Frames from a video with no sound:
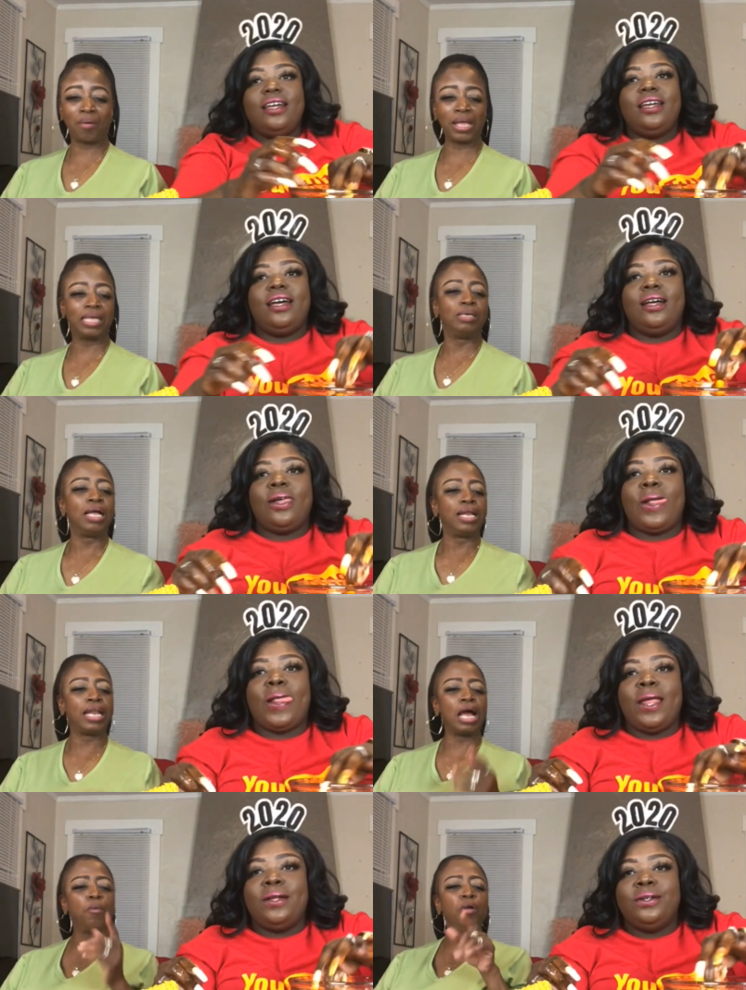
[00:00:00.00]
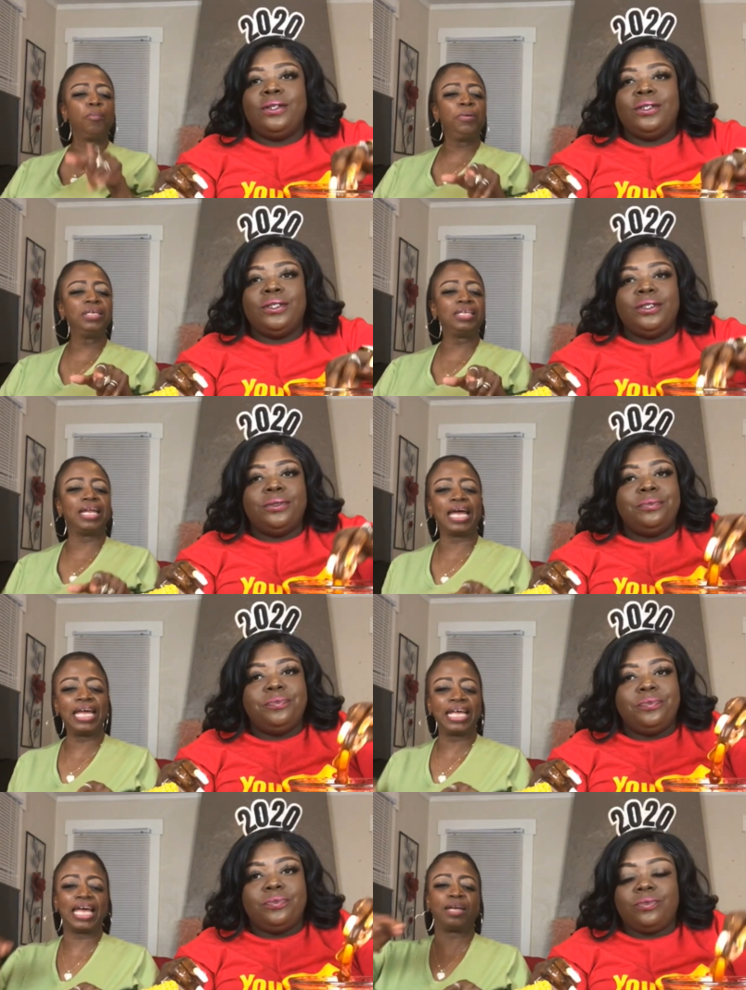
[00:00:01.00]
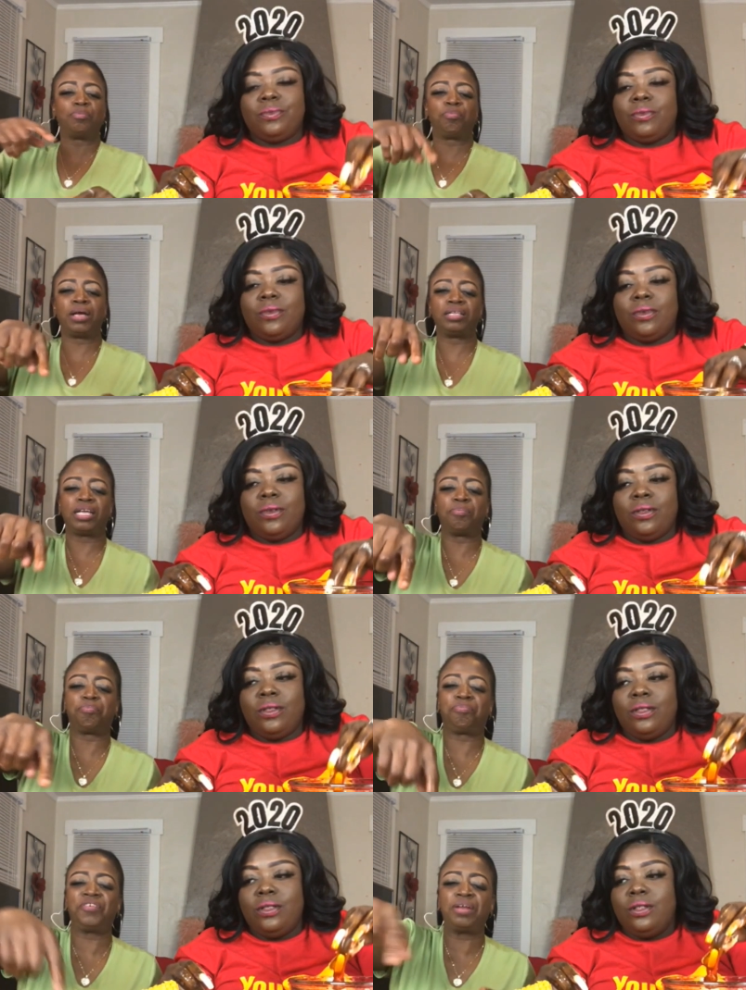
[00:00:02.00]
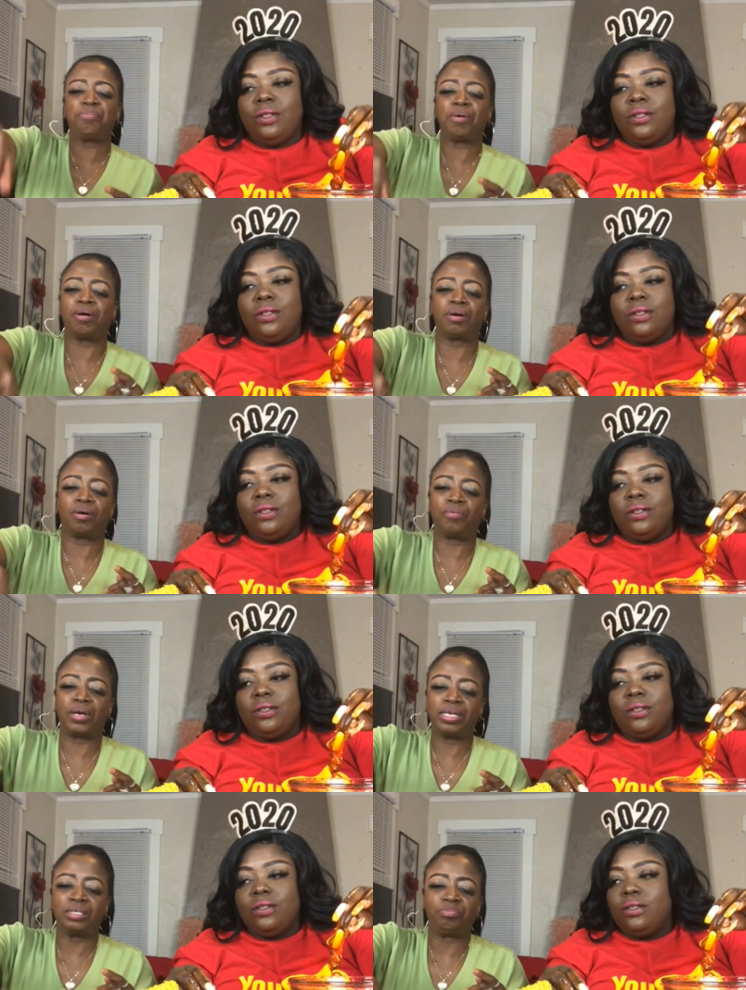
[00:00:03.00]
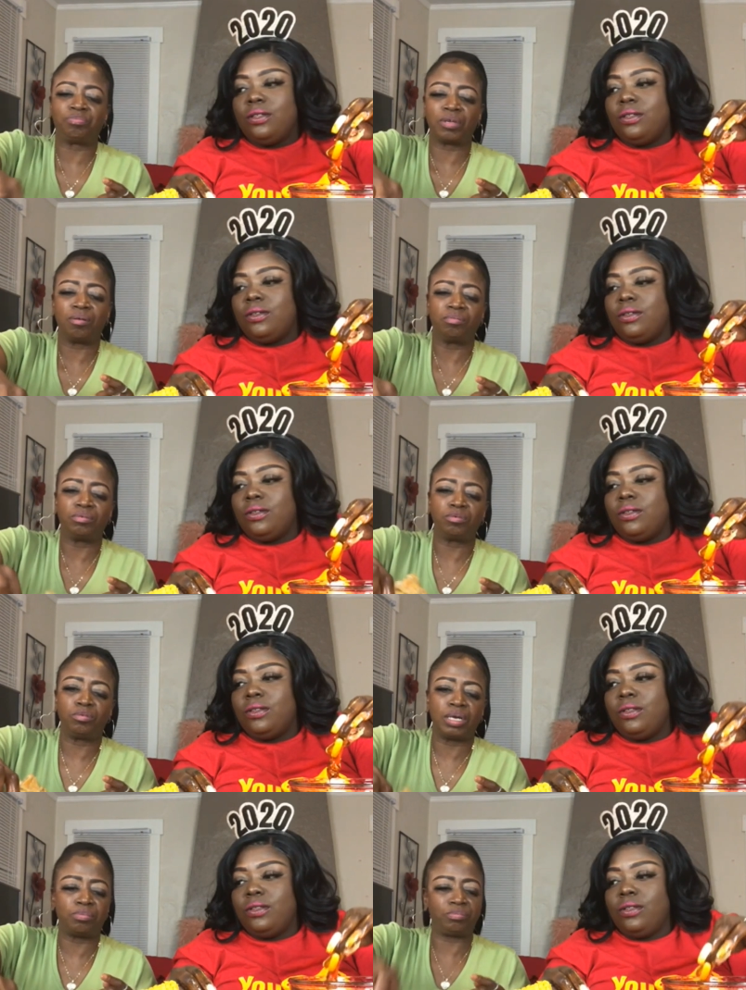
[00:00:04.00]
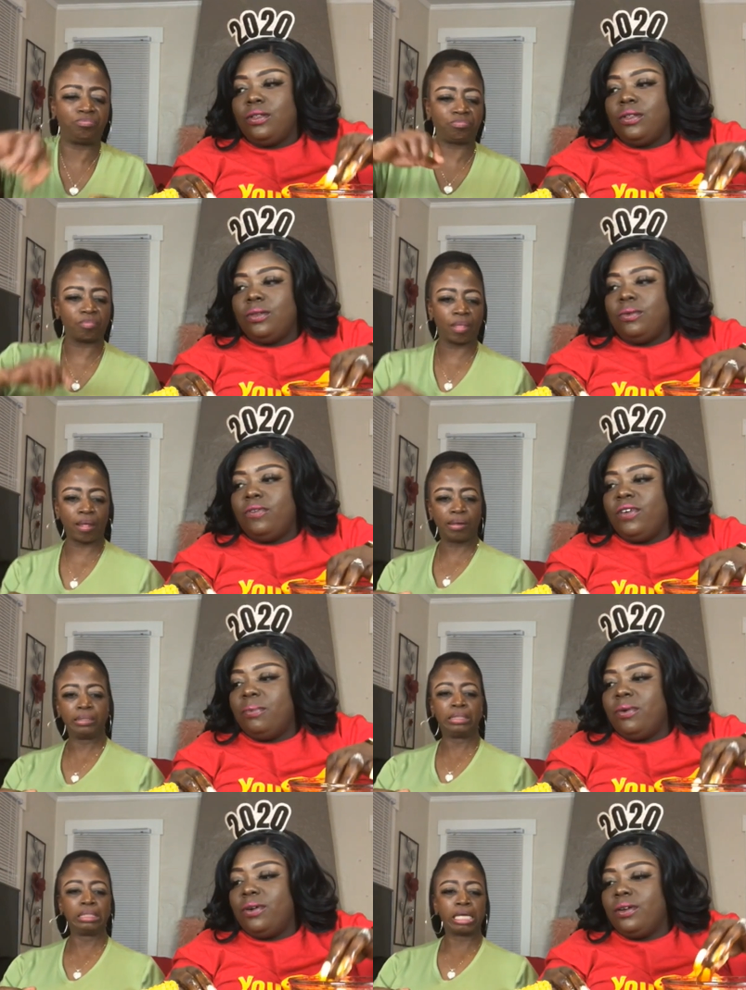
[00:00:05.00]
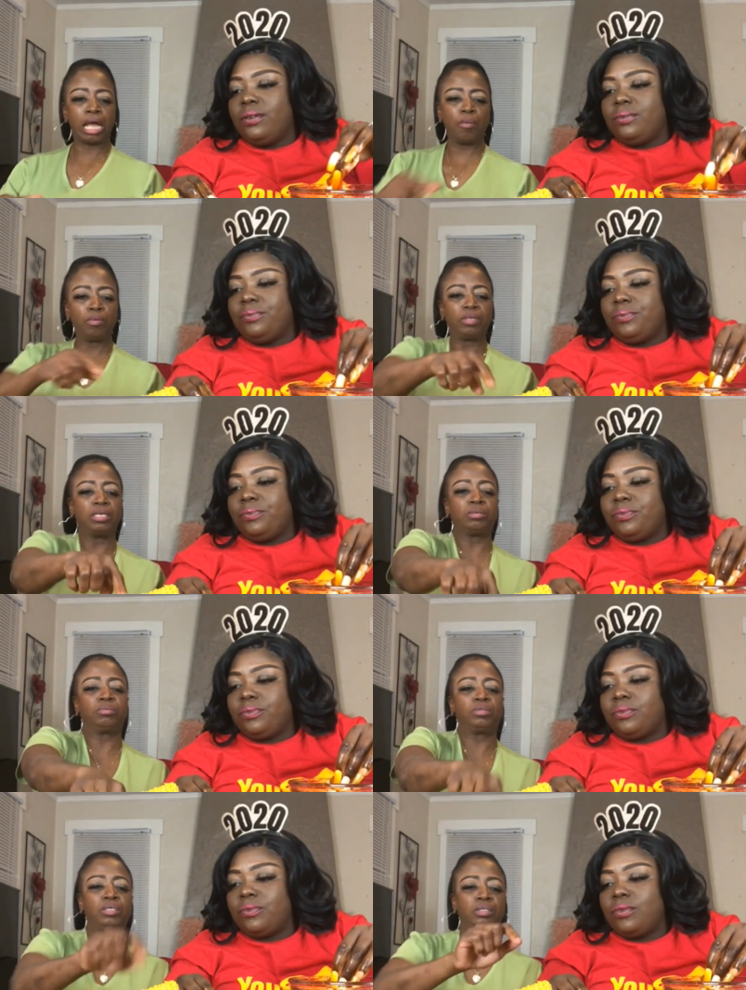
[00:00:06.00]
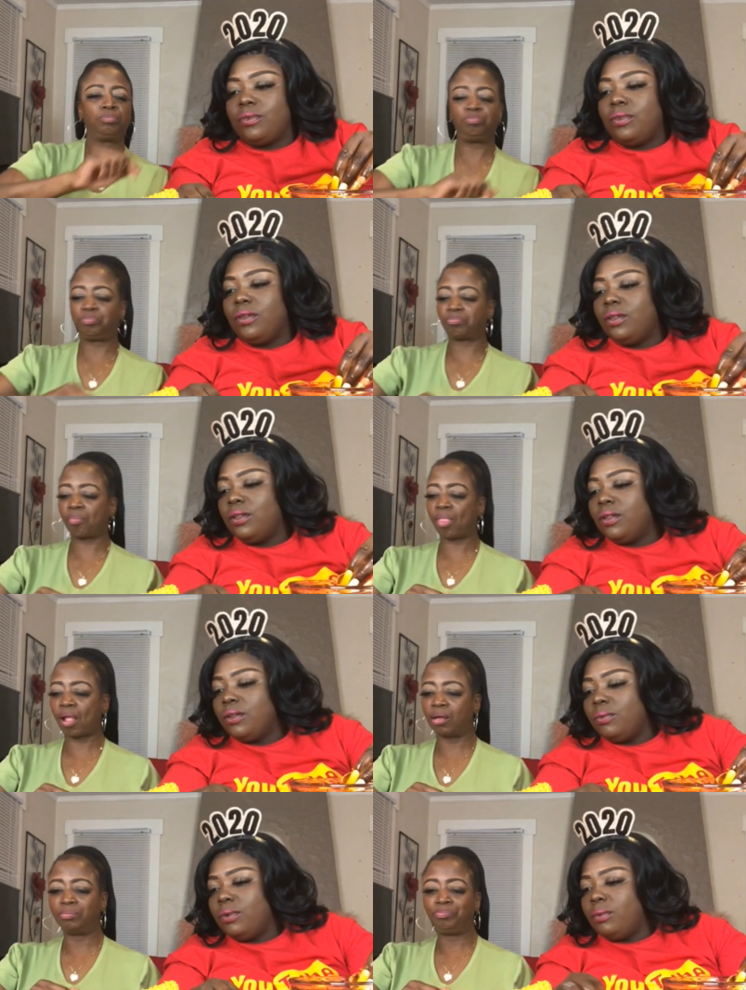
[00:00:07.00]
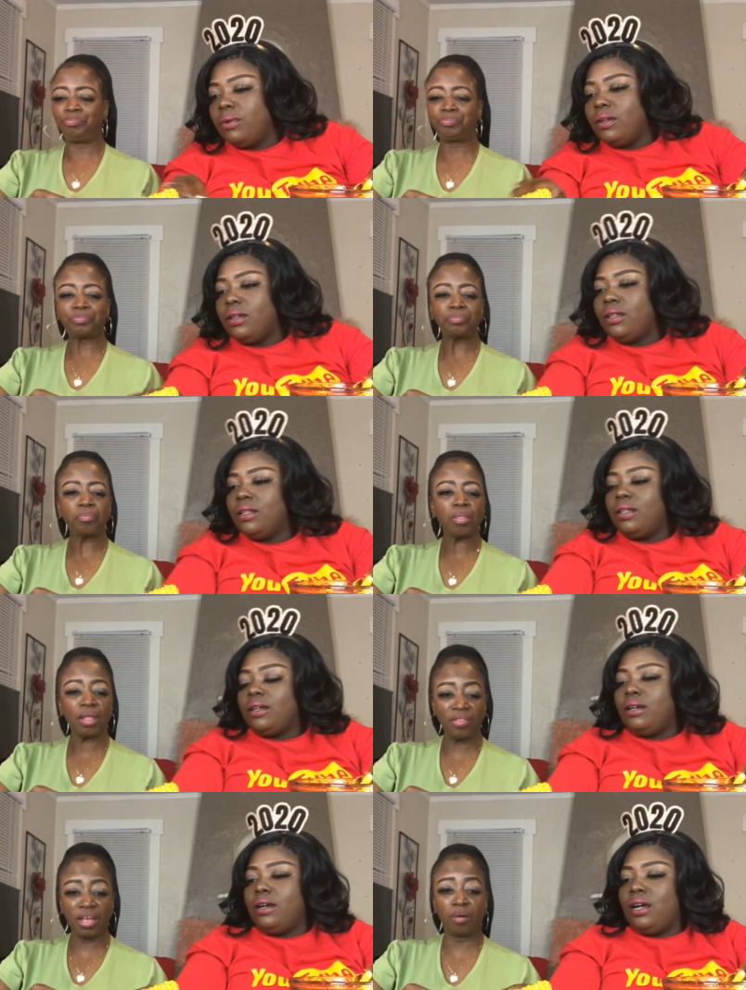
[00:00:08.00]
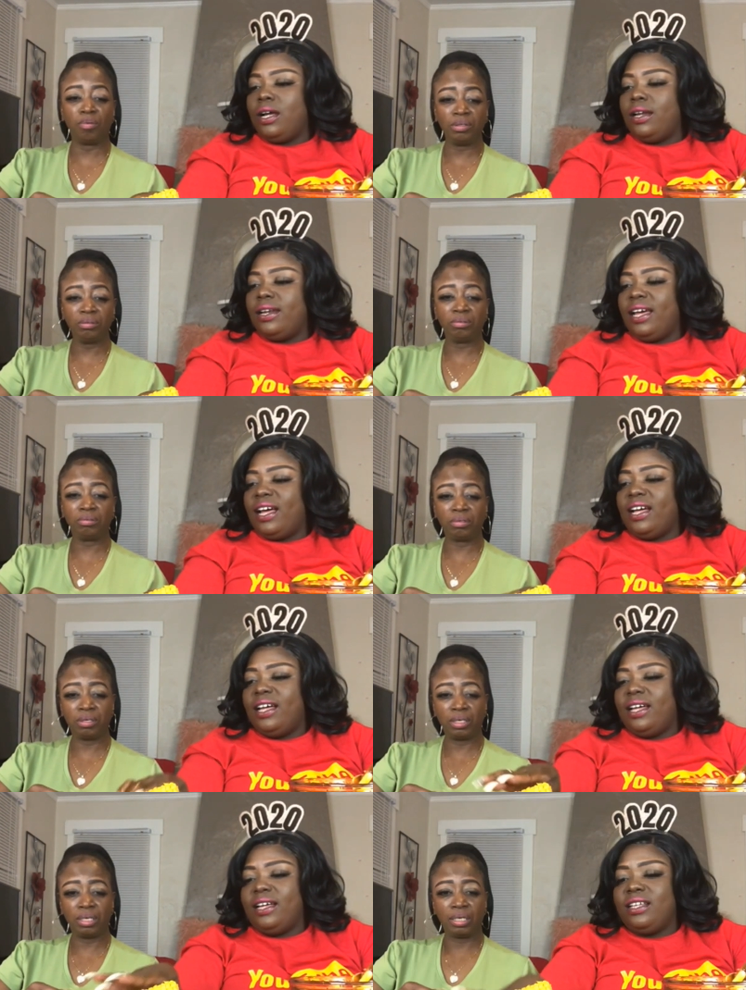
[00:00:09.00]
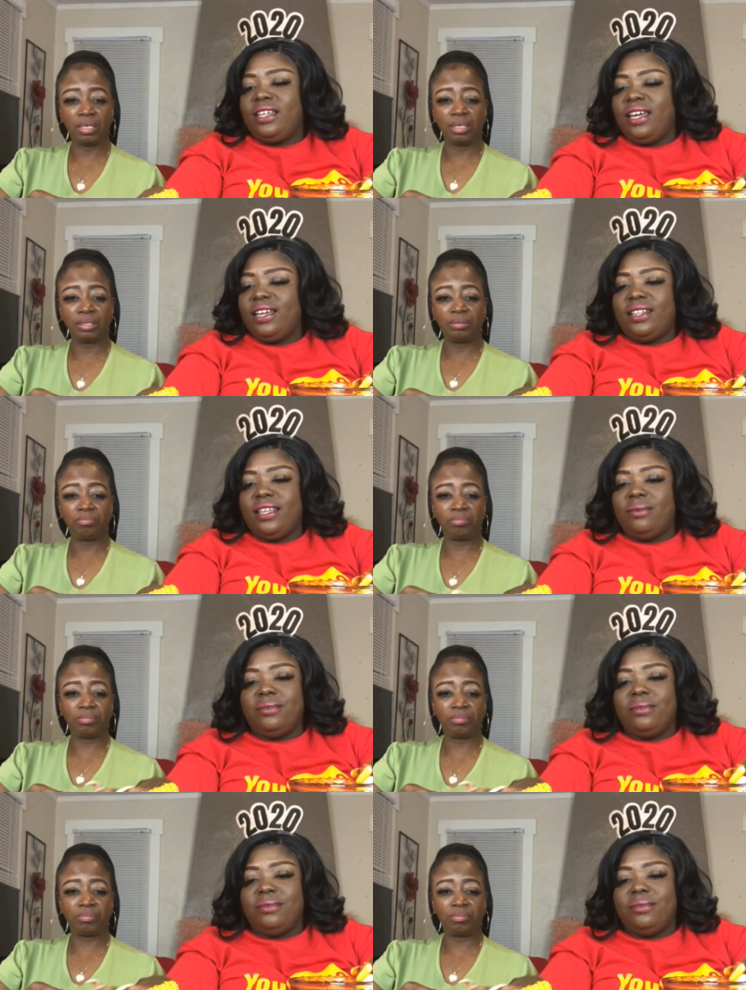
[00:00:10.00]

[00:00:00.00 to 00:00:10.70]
Speaker 1: she looking. Now I want a piece that I ain't gotta break that fat part off right here. No. What fat part? I want this one. What one? That one? Nah, uh-uh. Can't get that